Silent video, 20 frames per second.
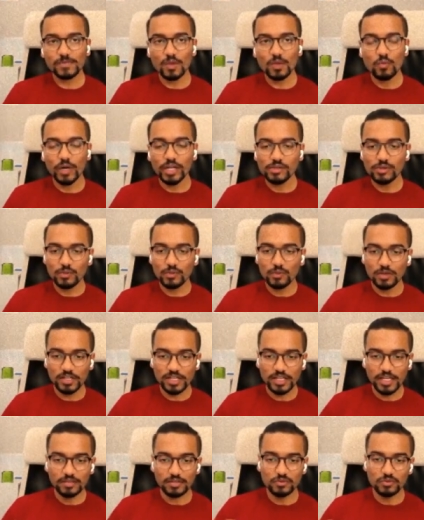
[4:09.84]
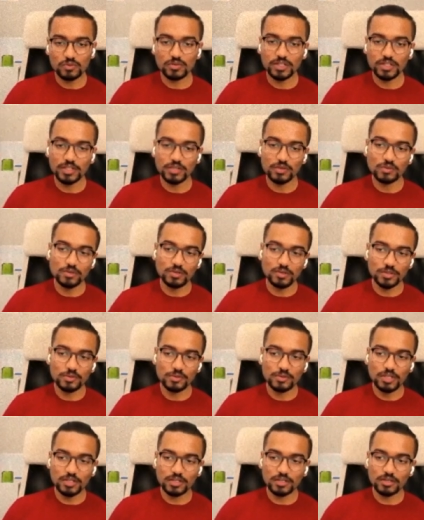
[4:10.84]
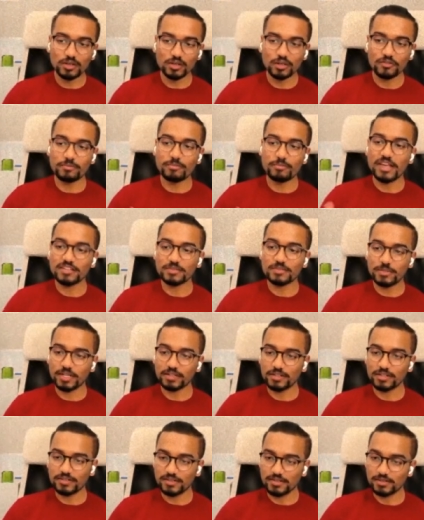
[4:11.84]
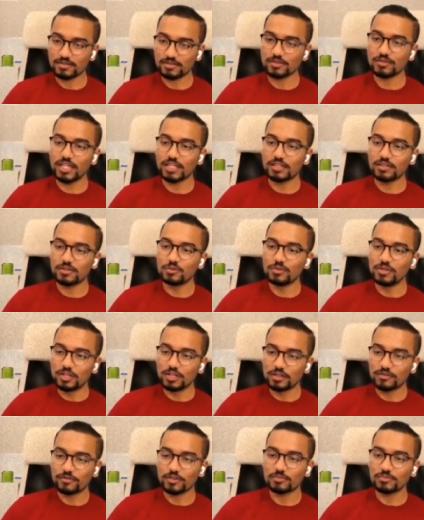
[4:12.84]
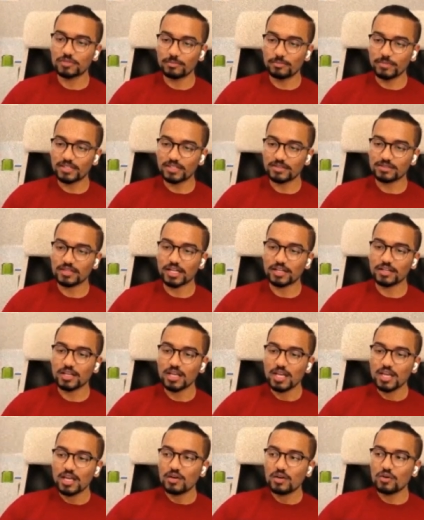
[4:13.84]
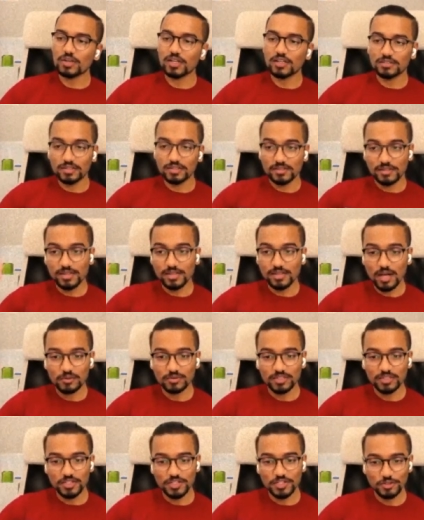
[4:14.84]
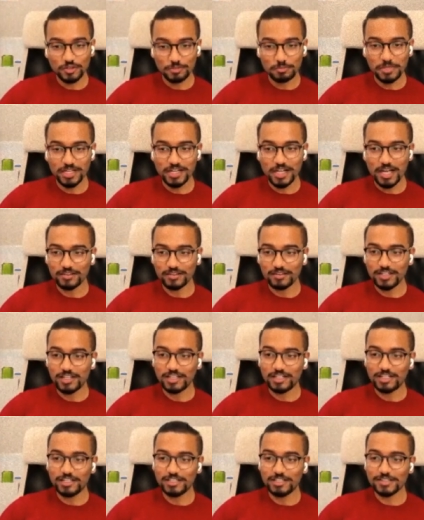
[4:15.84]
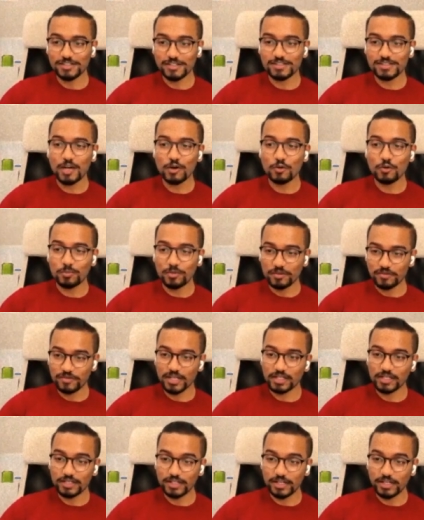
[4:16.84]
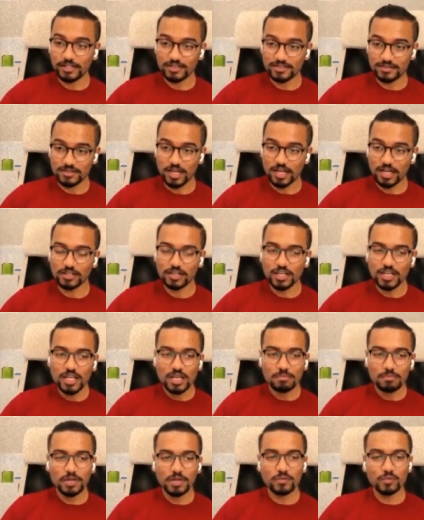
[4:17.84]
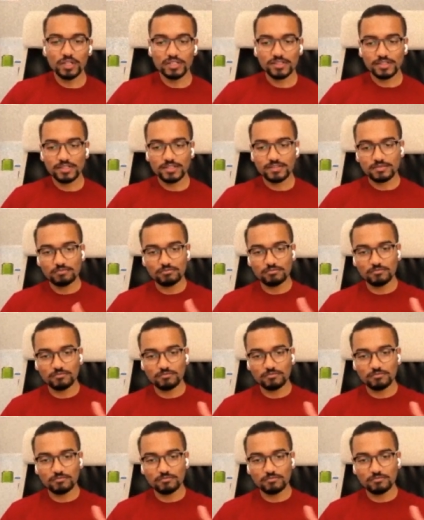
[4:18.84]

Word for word: while you're working at Google, you, you learn a lot of best practices. So like you learn from the best that, okay, this is how this should be done. Uh, this is how perfectly it's done. But versus